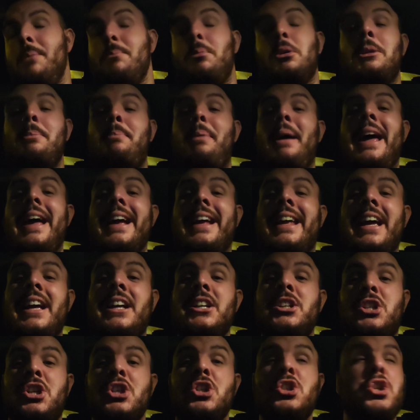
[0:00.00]
But the perk
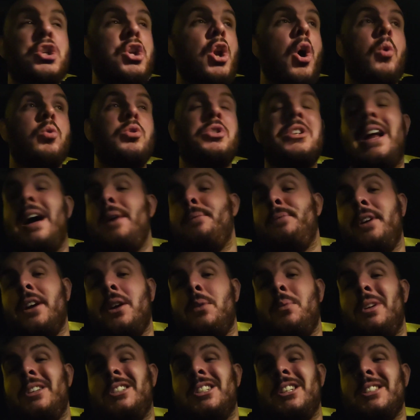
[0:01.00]
is there's no
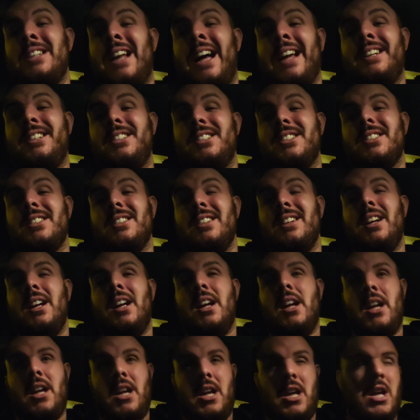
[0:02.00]
traffic, which is nice.
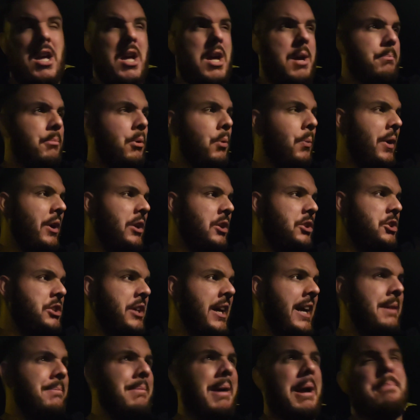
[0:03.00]
But we'll
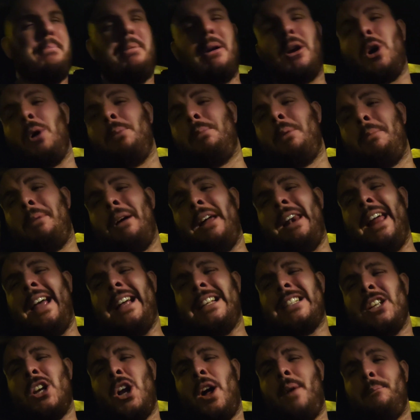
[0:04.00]
see. Might pick up a bit
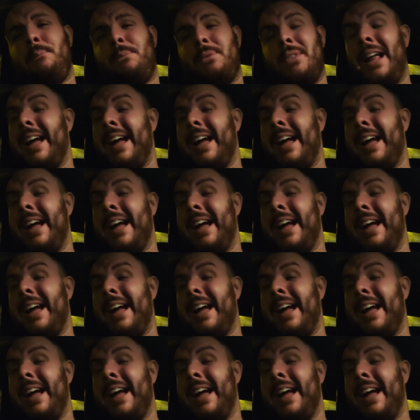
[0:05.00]
later on.